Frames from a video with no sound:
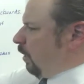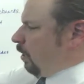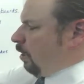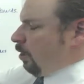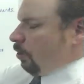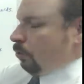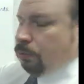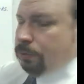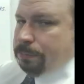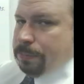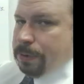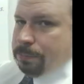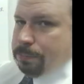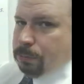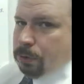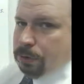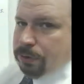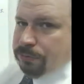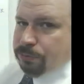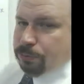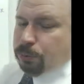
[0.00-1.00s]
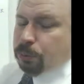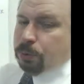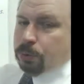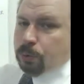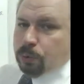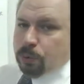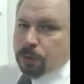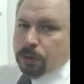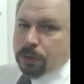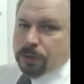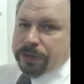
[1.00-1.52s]
Remember, if we're
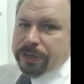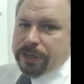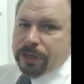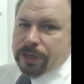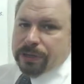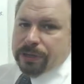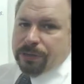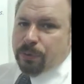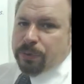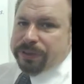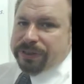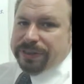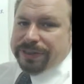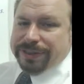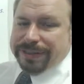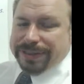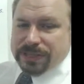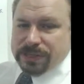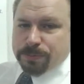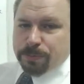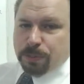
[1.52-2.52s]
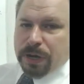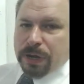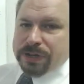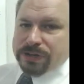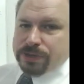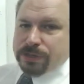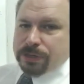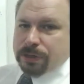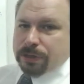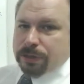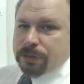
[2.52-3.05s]
working with an
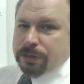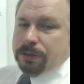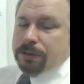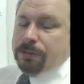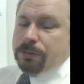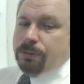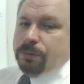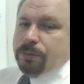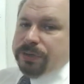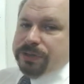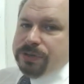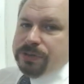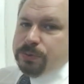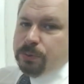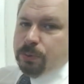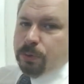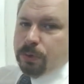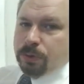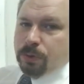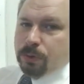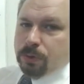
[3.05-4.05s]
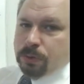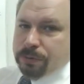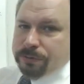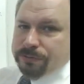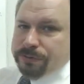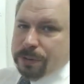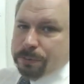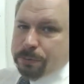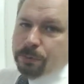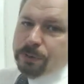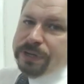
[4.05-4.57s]
expression, we just work order of
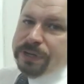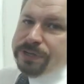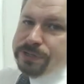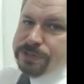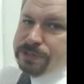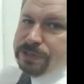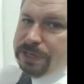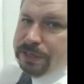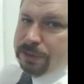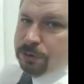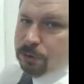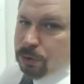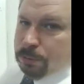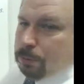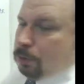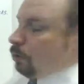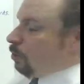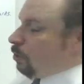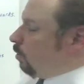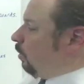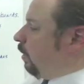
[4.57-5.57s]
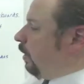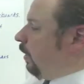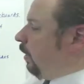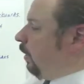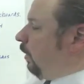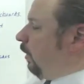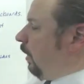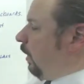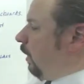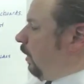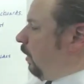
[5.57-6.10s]
operations like normal.
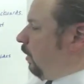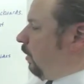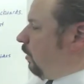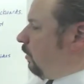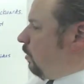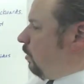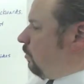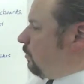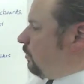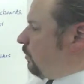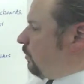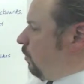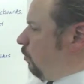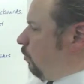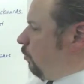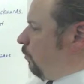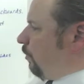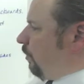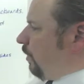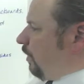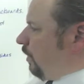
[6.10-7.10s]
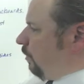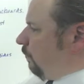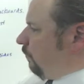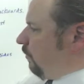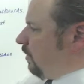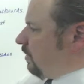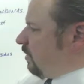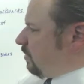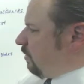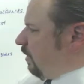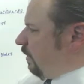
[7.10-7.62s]
And so think of
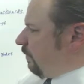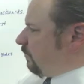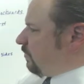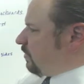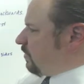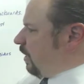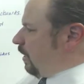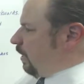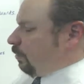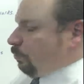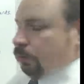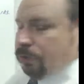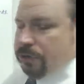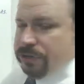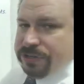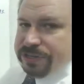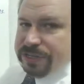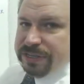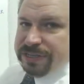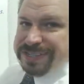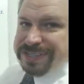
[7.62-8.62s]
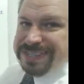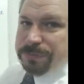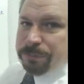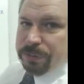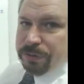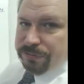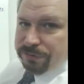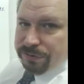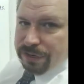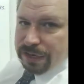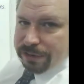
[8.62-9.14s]
this left side. We're just going to
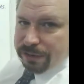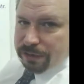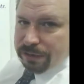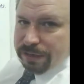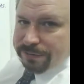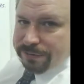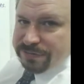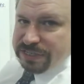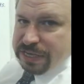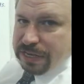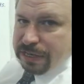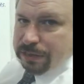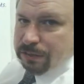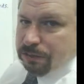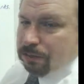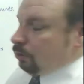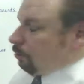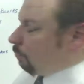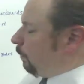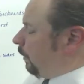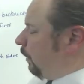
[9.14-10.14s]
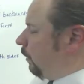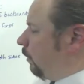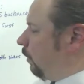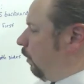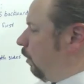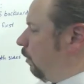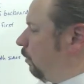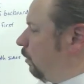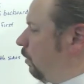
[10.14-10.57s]
simplify the left side a little bit here.